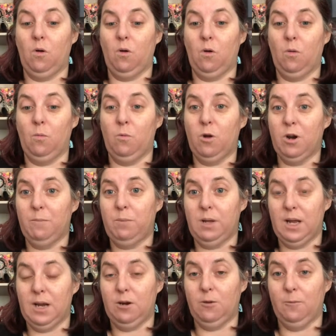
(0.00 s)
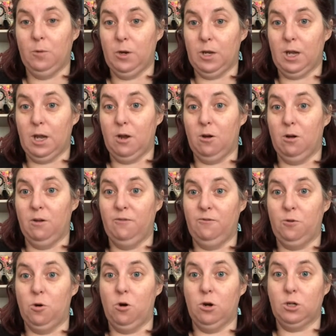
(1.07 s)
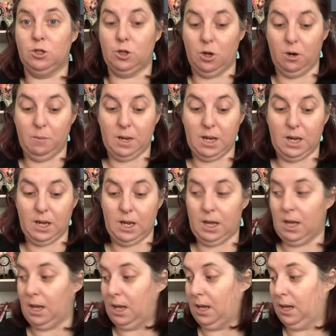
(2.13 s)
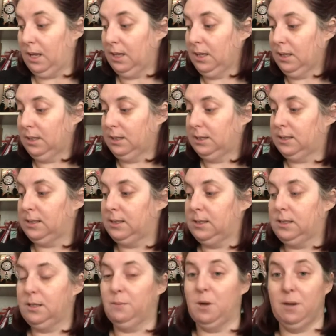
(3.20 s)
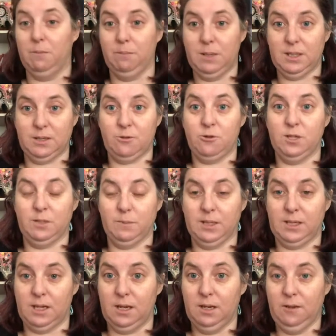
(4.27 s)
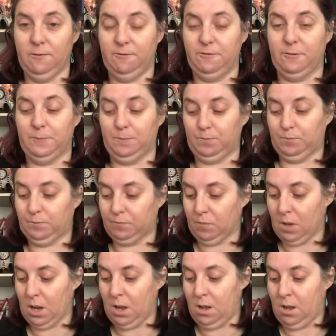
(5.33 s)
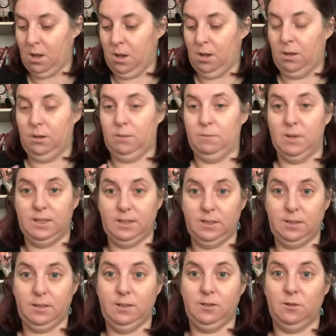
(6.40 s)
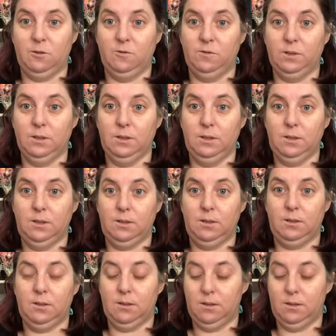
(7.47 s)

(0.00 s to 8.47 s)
what I'm planning on working on for October is my Miss Christmas Eve, my sister's dolphins,